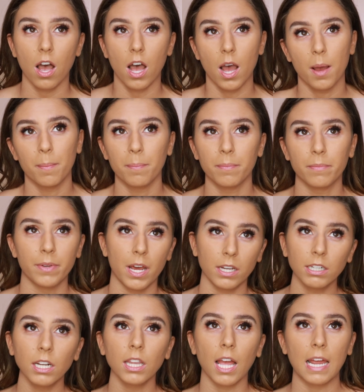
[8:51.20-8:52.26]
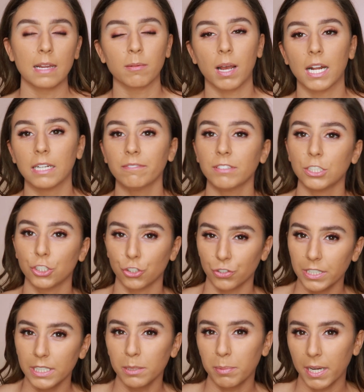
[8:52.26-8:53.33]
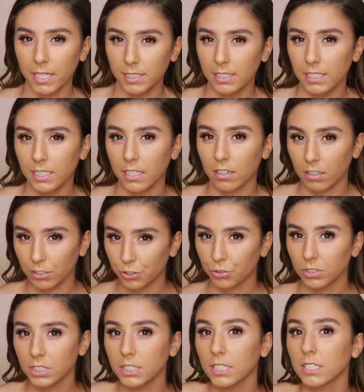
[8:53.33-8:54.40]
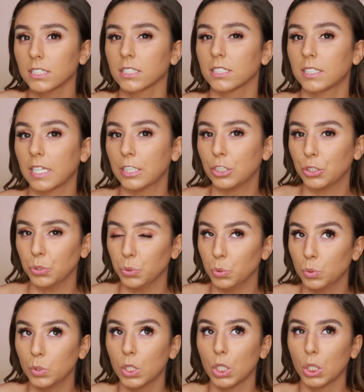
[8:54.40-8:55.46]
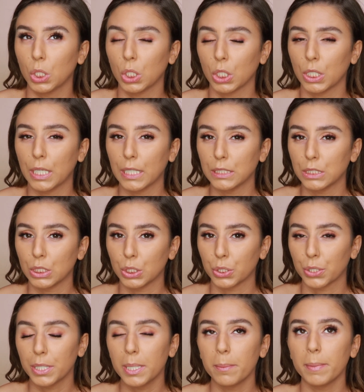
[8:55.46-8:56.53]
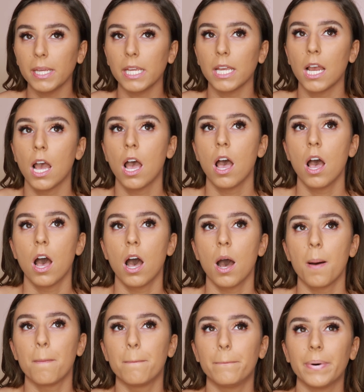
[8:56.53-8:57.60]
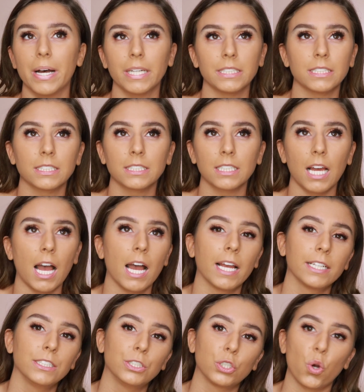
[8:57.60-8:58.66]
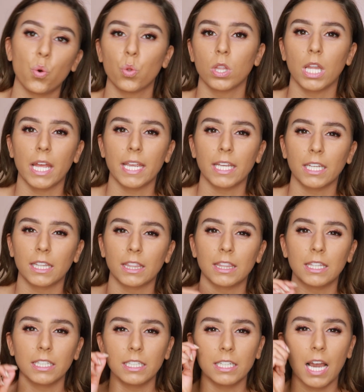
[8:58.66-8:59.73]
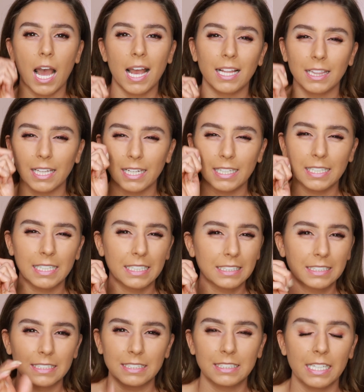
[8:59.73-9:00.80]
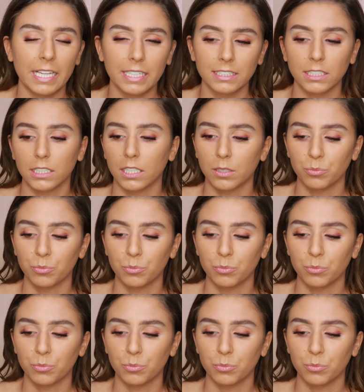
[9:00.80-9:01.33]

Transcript: I'm not gonna lie, I'm kind of intrigued by the contour sticks because they do look nice and creamy, but I don't like the highlighting sticks.